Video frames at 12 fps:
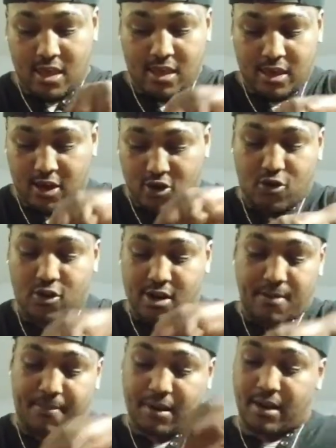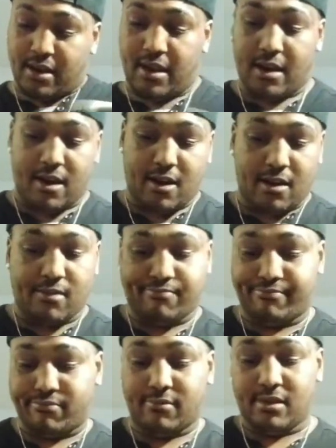Get on up in there.
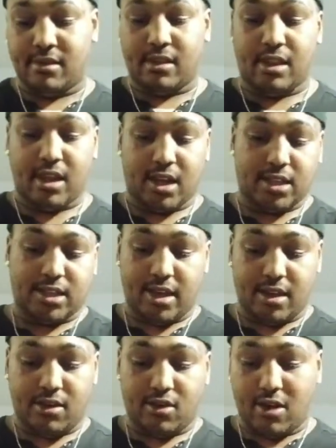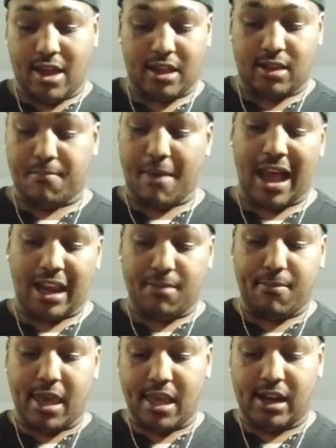Like I said, you don't have to Molly
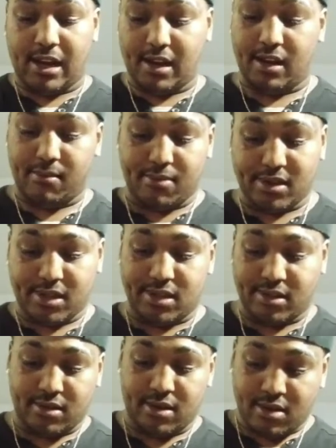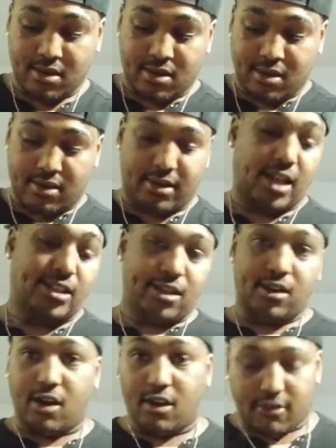me clean it, but just dust it
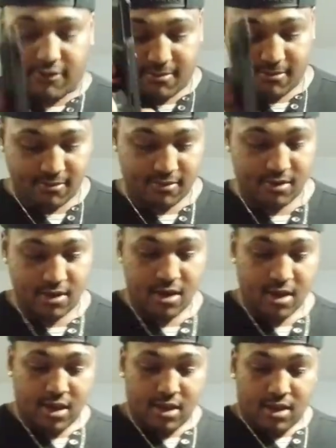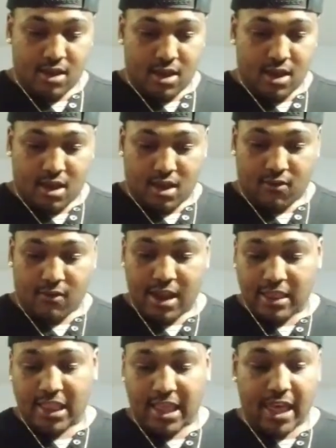off. I'd
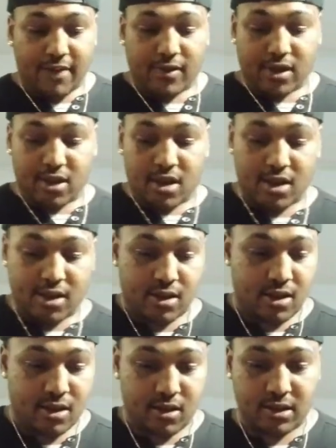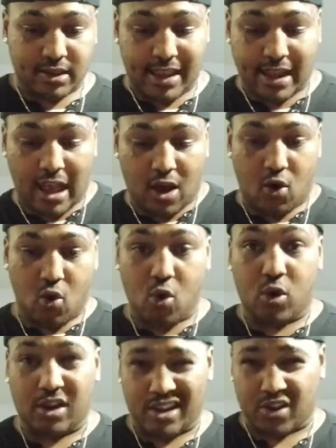rather have a gun that got
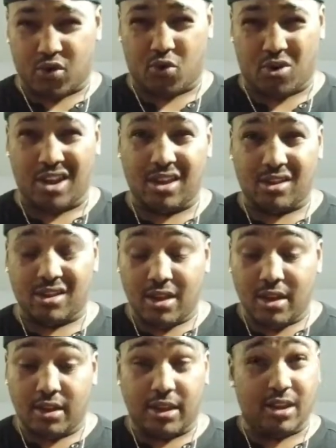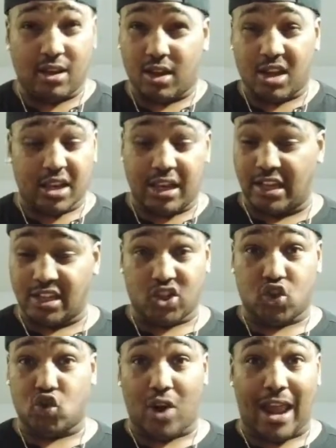oil and grit than a gun that just
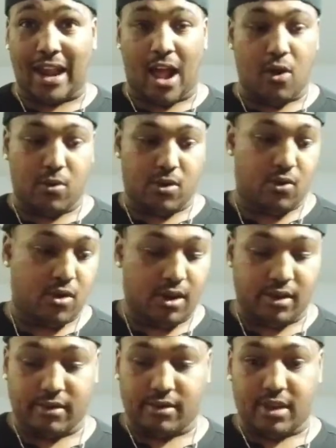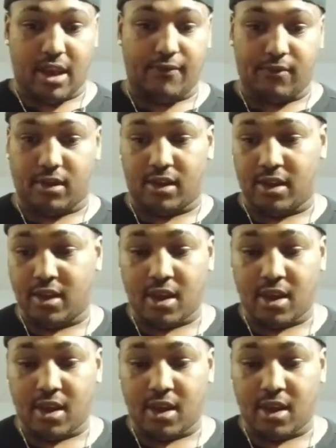dried out with grit. Definitely.